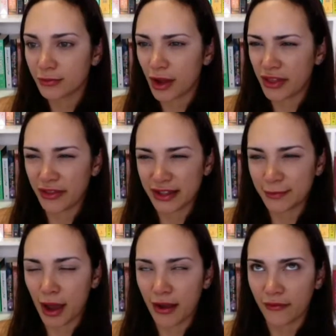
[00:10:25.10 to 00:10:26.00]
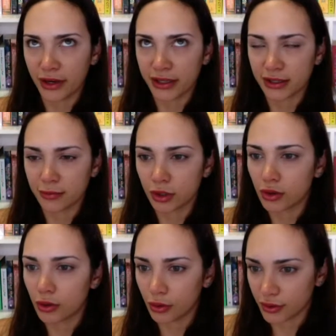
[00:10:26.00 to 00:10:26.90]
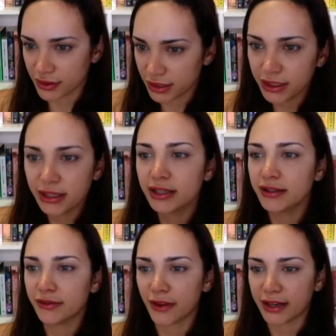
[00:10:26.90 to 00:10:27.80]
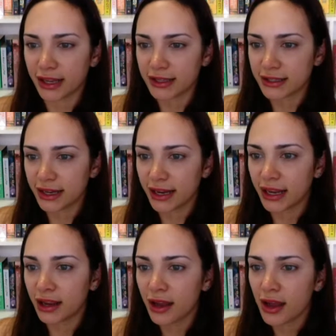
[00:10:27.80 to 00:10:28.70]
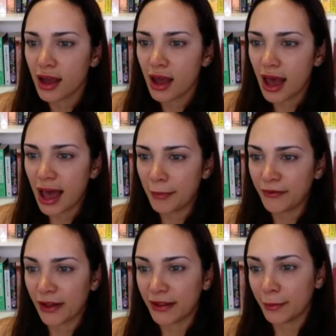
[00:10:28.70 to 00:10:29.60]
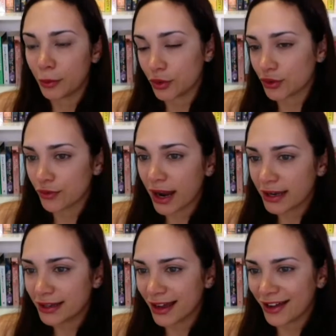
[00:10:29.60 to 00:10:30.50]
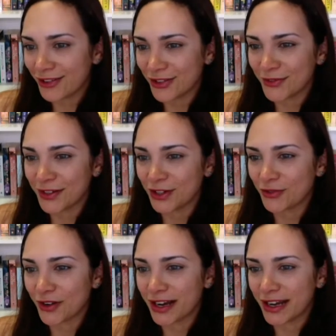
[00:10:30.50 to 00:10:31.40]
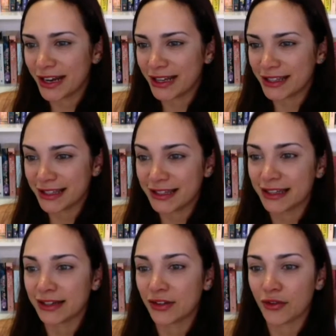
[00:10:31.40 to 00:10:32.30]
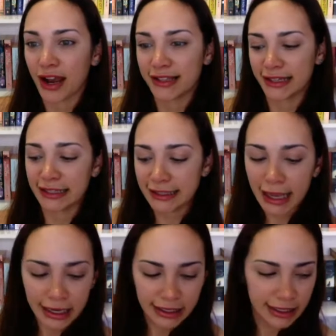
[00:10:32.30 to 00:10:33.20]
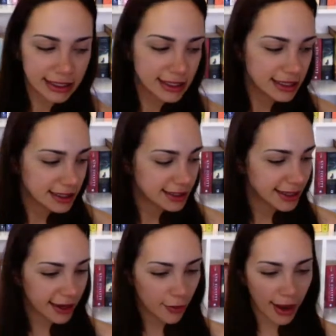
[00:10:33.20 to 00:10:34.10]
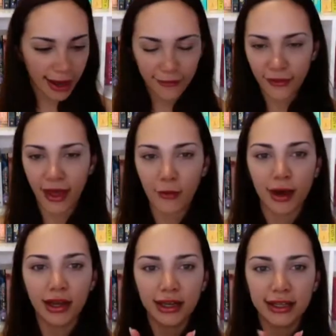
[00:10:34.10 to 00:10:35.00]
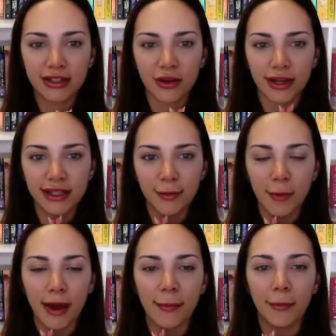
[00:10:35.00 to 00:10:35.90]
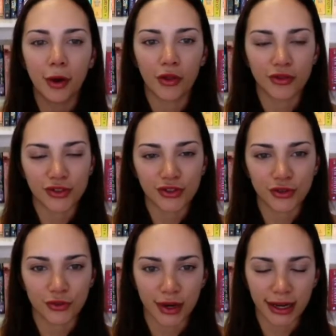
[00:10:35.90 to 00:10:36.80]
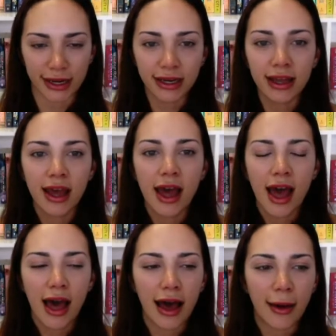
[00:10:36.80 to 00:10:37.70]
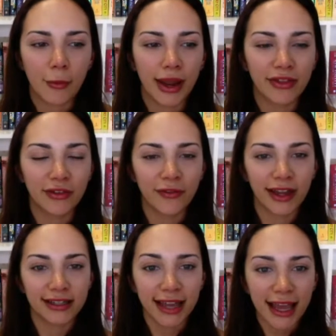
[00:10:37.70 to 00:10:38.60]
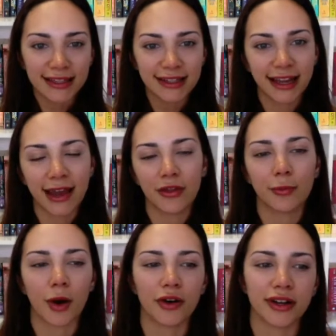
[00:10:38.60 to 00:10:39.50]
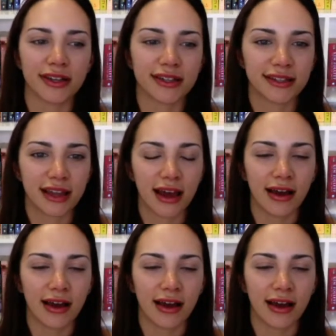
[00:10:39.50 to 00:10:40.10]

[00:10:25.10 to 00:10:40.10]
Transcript: think that's by Vanessa McCausland. Fantastic. Happy Valley Books read. Just finished reading Sisters Under the Rising Sun. Segue for that one. It's going to pop up on the screen. We had the fantastic Heather Morris